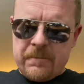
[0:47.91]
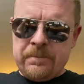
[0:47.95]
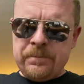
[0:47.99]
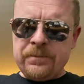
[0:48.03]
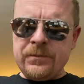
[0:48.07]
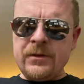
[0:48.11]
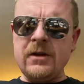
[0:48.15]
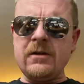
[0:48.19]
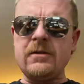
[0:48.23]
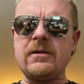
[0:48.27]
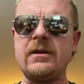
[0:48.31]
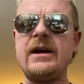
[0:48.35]

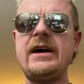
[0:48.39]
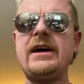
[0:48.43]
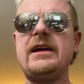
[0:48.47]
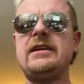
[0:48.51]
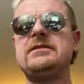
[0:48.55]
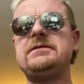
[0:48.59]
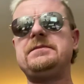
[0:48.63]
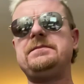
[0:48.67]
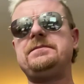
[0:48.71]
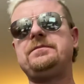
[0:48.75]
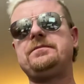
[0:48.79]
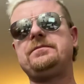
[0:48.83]
All right.
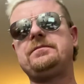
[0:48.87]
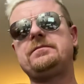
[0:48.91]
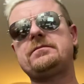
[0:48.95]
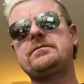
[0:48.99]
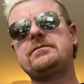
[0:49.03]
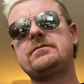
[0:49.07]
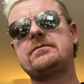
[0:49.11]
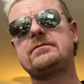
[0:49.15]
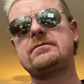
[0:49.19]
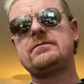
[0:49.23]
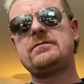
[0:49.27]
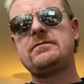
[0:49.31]

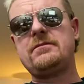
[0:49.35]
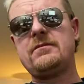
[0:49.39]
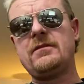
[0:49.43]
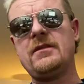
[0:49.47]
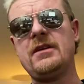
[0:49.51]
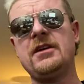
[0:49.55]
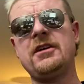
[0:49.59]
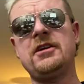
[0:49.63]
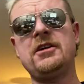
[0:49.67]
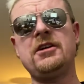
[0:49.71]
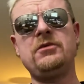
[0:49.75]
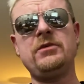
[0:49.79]

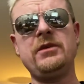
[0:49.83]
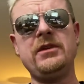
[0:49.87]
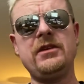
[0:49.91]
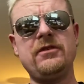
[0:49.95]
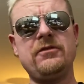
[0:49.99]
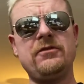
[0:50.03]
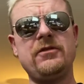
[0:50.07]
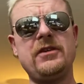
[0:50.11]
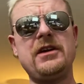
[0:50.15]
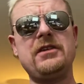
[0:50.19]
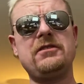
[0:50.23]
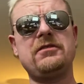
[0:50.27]
Could have went in the
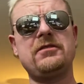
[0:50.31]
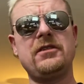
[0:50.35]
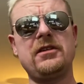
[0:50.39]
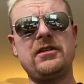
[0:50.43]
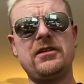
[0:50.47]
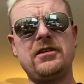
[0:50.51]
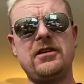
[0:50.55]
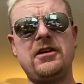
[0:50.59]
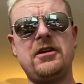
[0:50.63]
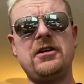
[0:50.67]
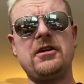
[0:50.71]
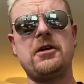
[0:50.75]
freezer a
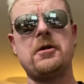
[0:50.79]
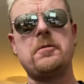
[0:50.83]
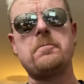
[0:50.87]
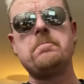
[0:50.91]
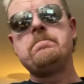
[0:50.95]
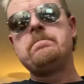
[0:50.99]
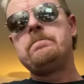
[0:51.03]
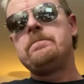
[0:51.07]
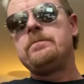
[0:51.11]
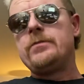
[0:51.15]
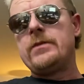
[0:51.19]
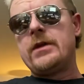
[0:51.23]
little longer.
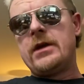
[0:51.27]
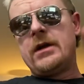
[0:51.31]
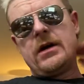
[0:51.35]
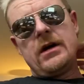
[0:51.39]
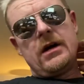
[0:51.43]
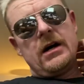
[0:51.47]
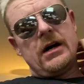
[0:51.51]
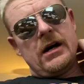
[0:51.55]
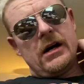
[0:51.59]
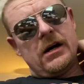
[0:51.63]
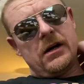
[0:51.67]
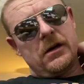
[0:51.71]

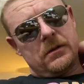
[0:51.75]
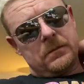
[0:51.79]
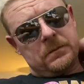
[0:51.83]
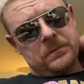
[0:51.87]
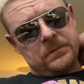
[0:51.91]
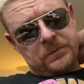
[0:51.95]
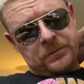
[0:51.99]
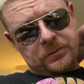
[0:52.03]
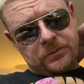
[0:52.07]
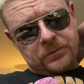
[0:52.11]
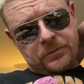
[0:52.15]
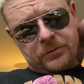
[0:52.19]
Hope
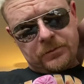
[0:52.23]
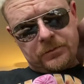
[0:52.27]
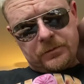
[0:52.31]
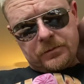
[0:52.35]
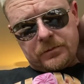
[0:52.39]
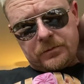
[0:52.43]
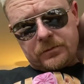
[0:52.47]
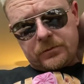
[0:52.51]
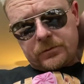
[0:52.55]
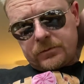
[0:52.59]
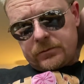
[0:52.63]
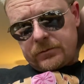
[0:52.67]

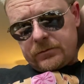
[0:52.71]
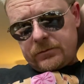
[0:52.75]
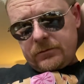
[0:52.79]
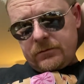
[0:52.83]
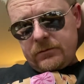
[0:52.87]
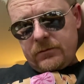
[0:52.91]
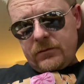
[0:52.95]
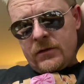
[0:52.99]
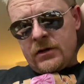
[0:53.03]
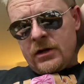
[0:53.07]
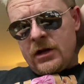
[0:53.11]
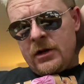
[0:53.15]

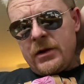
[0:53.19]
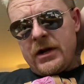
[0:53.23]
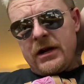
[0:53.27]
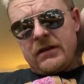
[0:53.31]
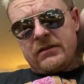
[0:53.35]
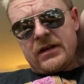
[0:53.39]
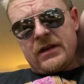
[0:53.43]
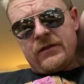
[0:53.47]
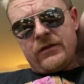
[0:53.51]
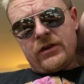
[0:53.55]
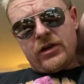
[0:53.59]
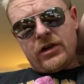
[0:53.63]
you
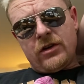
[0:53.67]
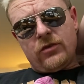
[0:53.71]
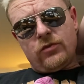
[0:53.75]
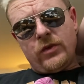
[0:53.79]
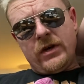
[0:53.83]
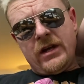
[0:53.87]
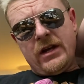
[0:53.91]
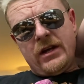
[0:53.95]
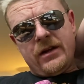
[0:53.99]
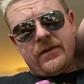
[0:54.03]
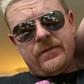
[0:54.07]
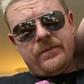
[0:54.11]
guys are having a good
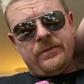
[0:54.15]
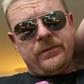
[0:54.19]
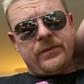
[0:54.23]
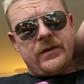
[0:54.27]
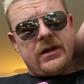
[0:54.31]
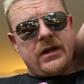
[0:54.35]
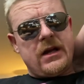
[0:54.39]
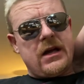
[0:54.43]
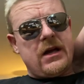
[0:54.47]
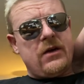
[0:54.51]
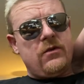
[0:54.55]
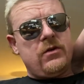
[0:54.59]
week.
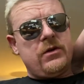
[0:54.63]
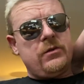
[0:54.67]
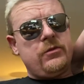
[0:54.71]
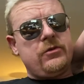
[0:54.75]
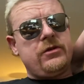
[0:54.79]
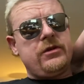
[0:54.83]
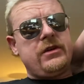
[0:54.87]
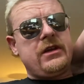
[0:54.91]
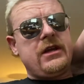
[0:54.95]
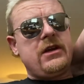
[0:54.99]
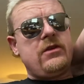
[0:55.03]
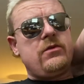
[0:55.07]
I got one
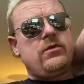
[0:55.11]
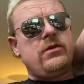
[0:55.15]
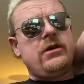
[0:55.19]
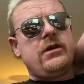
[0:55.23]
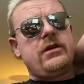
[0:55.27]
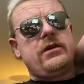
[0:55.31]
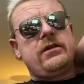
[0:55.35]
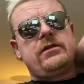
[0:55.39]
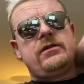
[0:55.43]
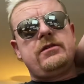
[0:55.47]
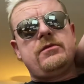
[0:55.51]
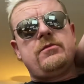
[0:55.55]
more day of
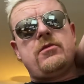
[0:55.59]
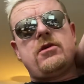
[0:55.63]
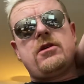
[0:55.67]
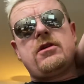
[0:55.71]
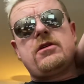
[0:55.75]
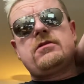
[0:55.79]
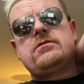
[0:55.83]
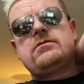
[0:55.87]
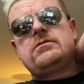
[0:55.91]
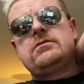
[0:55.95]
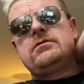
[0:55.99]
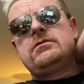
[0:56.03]
work
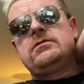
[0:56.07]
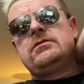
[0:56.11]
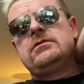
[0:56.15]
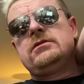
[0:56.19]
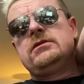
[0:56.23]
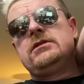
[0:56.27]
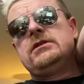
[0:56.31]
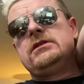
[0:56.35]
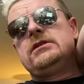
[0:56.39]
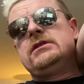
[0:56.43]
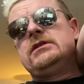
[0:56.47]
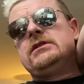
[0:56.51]
tomorrow.
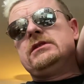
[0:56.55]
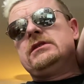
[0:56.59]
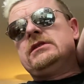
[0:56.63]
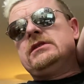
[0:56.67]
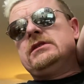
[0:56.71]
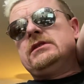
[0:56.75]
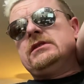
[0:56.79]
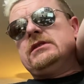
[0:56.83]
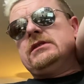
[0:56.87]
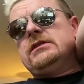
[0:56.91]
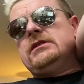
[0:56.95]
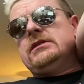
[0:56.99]

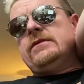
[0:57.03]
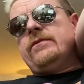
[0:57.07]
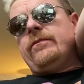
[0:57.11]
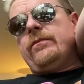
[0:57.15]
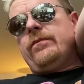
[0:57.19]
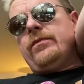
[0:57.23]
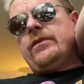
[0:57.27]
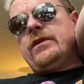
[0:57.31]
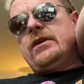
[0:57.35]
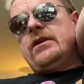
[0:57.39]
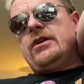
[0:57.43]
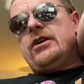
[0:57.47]

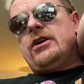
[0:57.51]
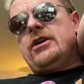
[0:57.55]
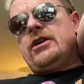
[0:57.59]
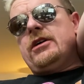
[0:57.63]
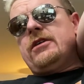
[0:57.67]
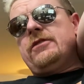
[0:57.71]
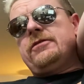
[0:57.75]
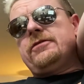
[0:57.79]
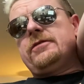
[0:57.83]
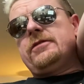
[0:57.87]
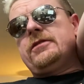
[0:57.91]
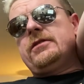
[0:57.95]
Then
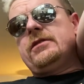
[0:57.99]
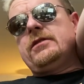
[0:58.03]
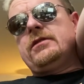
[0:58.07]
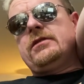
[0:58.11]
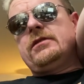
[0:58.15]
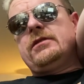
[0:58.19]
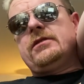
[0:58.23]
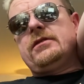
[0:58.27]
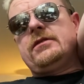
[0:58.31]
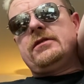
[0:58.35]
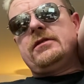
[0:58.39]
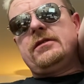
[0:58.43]
off
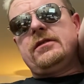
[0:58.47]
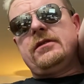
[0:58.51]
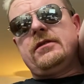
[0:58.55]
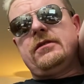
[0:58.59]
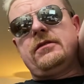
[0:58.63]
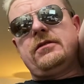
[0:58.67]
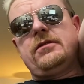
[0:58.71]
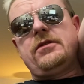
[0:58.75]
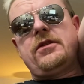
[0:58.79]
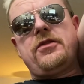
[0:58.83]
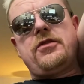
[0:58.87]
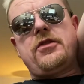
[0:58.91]

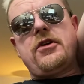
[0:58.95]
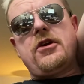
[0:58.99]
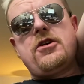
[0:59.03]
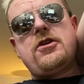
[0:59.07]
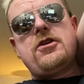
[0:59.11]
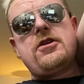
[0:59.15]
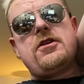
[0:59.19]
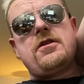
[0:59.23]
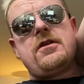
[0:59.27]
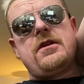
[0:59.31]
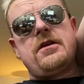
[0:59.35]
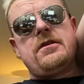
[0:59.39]
till the
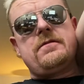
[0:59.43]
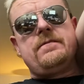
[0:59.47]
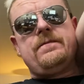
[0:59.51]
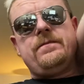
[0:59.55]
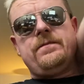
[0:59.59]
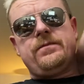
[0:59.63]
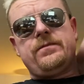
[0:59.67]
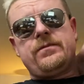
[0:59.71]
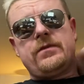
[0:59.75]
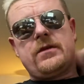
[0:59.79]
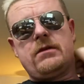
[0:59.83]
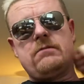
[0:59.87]
3rd.
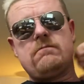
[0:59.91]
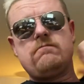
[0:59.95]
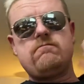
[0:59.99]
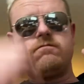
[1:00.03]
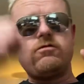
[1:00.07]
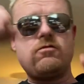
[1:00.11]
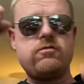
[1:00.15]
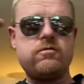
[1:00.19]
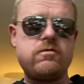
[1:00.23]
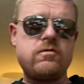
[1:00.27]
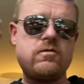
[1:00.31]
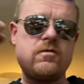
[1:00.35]

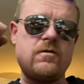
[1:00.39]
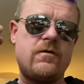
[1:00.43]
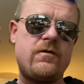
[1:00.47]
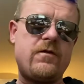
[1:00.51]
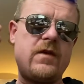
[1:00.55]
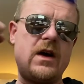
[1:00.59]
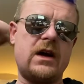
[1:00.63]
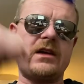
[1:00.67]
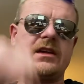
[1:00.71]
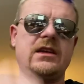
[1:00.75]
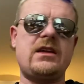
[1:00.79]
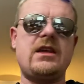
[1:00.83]

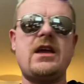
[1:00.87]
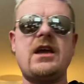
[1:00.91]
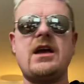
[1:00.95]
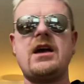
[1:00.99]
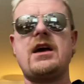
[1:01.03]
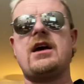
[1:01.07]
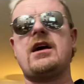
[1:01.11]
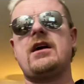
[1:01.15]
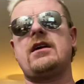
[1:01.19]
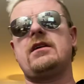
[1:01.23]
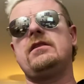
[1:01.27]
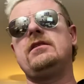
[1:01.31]
Fuck
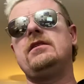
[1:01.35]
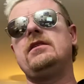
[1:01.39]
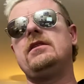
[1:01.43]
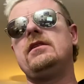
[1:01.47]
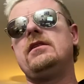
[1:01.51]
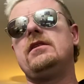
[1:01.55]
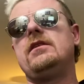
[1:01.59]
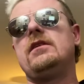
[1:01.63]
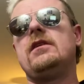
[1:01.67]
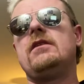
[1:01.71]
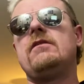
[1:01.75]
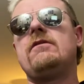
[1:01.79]
yeah.
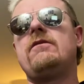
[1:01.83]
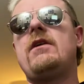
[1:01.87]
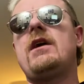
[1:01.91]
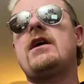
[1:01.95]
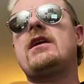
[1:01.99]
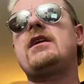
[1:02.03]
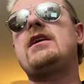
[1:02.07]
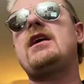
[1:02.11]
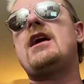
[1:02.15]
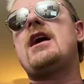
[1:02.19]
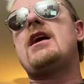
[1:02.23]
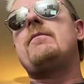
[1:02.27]

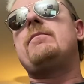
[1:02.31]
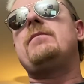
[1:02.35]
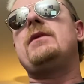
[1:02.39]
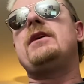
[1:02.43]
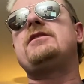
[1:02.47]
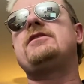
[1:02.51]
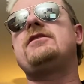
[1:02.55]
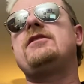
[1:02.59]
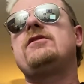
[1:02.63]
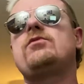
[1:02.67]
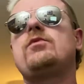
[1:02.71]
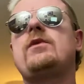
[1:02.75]
Fuck yeah, bitches.